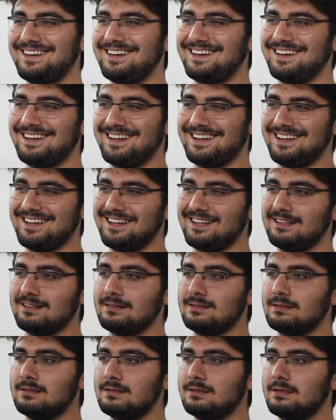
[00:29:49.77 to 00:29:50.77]
And
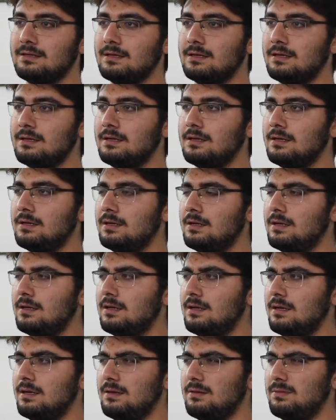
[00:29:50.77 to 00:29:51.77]

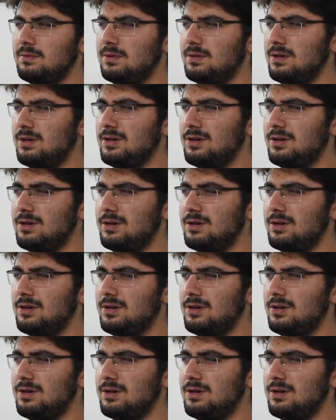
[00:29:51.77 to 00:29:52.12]
a